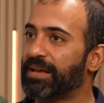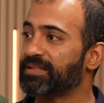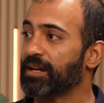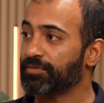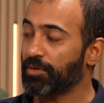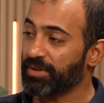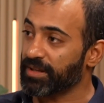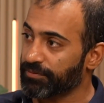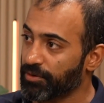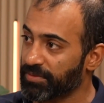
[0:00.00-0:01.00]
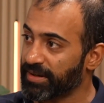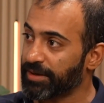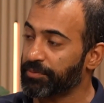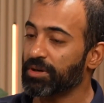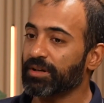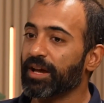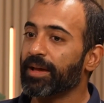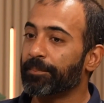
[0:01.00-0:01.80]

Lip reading: best startups from the network.